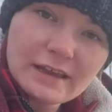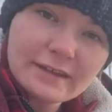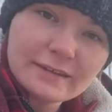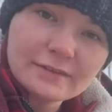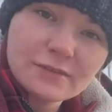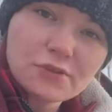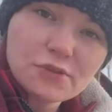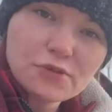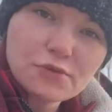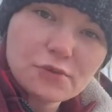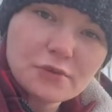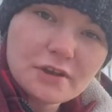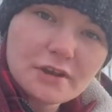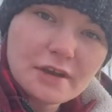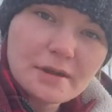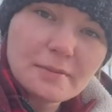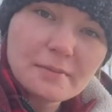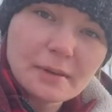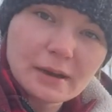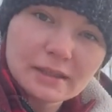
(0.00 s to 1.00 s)
in
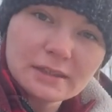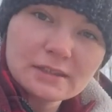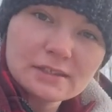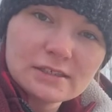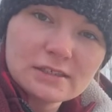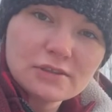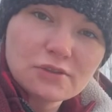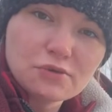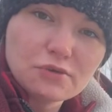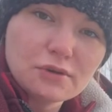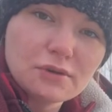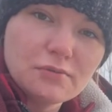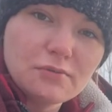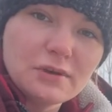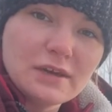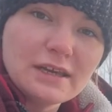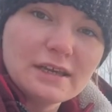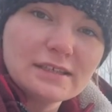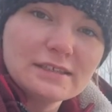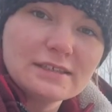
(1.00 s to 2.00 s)
3 months, 3
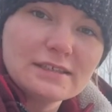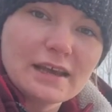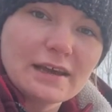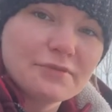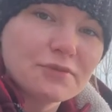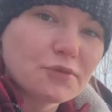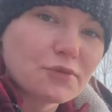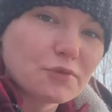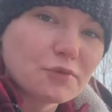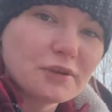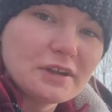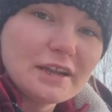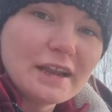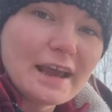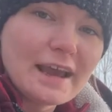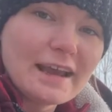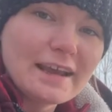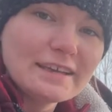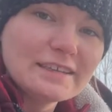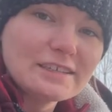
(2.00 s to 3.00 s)
weeks, and 3
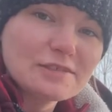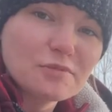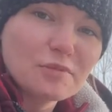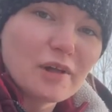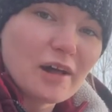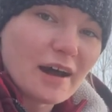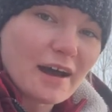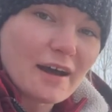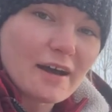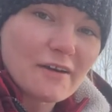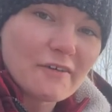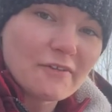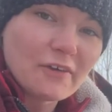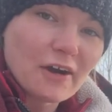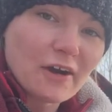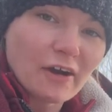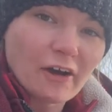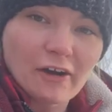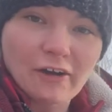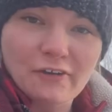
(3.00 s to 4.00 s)
days, we'll have
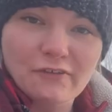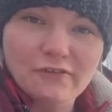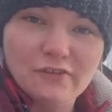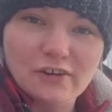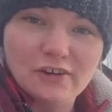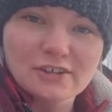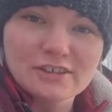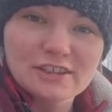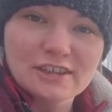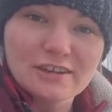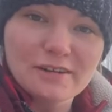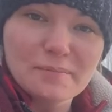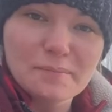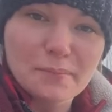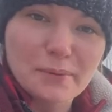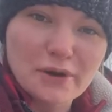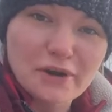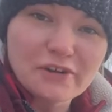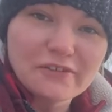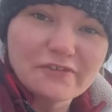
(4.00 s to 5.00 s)
our first little
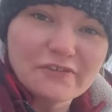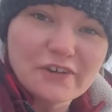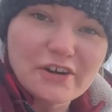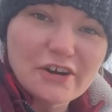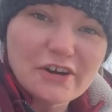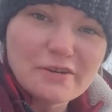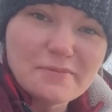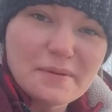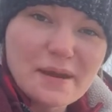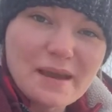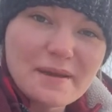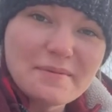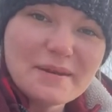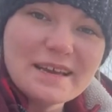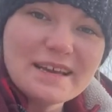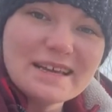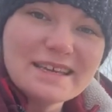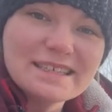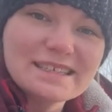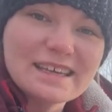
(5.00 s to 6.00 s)
Berkford
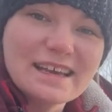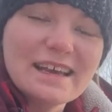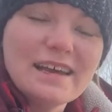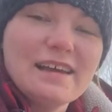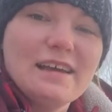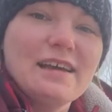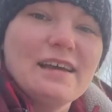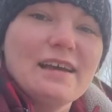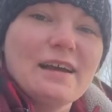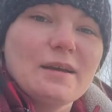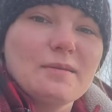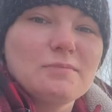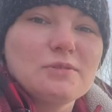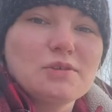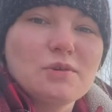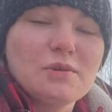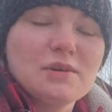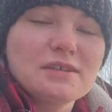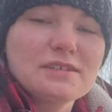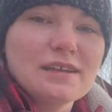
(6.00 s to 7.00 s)
babies. I'm
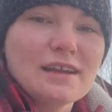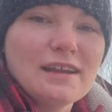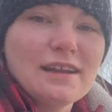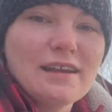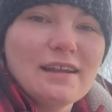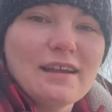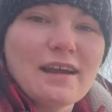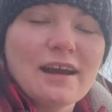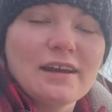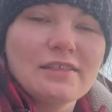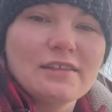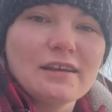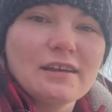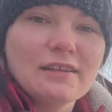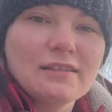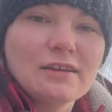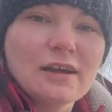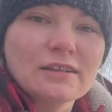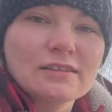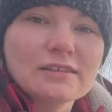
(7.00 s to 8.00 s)
so excited. I
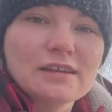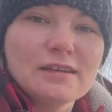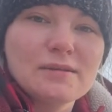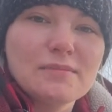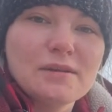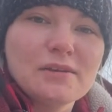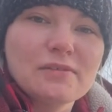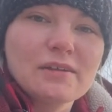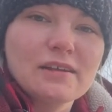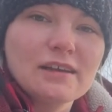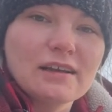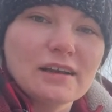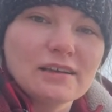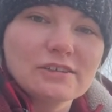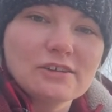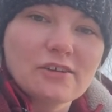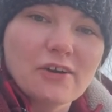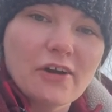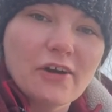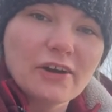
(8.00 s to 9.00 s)
think that's gonna be a really
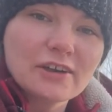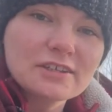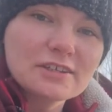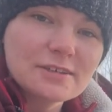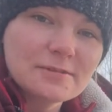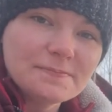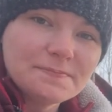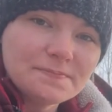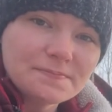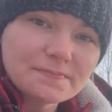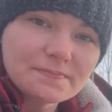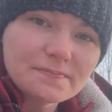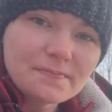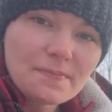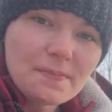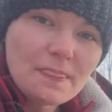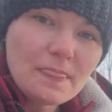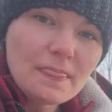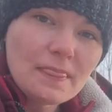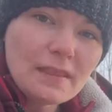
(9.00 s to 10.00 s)
nice cross.
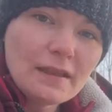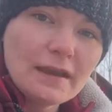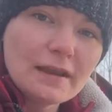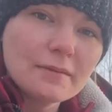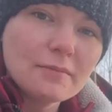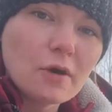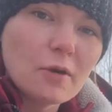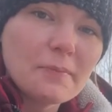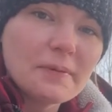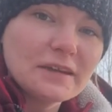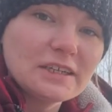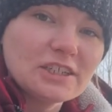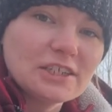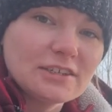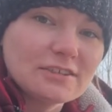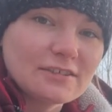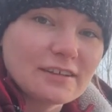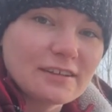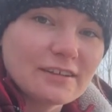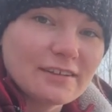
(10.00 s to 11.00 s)
And I'm hoping
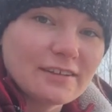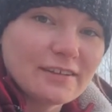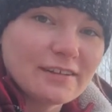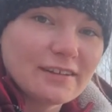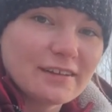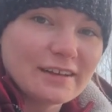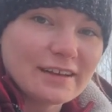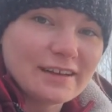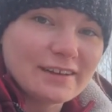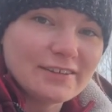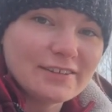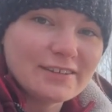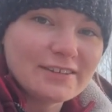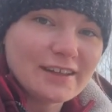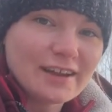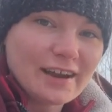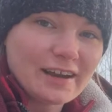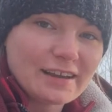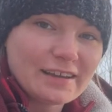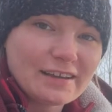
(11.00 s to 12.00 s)
she has a little gilt
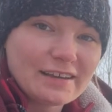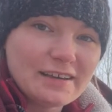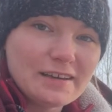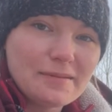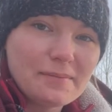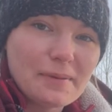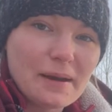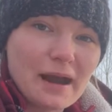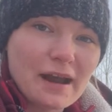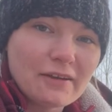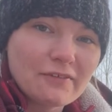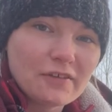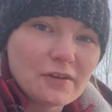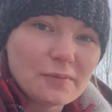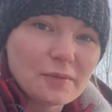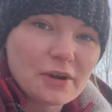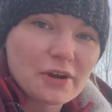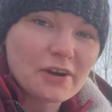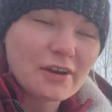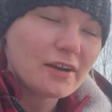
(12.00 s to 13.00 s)
that I can keep back
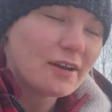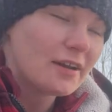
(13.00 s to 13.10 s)
from her